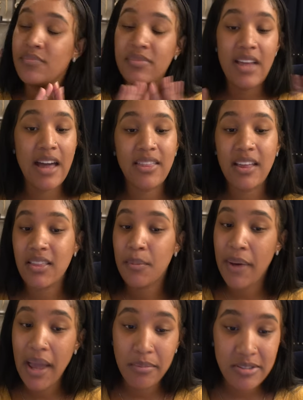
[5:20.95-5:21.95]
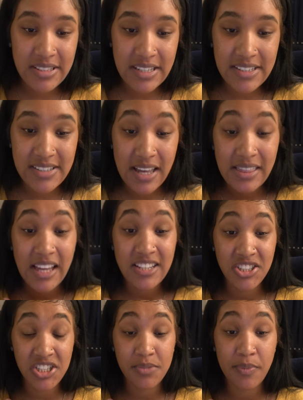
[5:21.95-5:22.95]
not that the Bible says that,
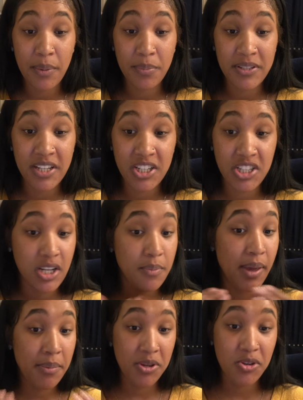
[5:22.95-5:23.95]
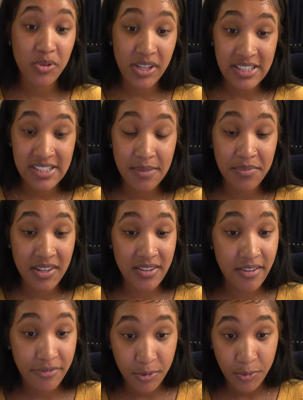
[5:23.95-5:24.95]
that's just my prediction. And maybe you'll get something
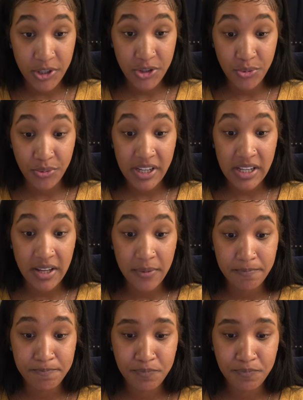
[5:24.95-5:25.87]
different when you read it.